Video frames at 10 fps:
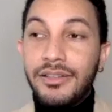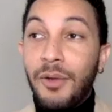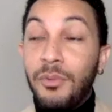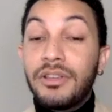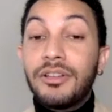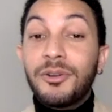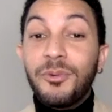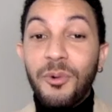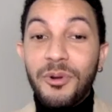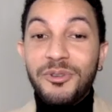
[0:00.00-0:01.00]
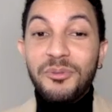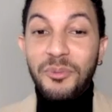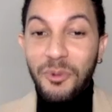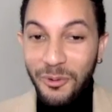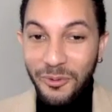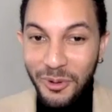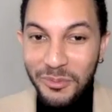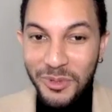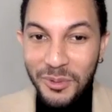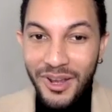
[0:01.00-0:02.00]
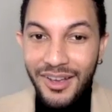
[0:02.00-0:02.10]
and we look forward to more from you.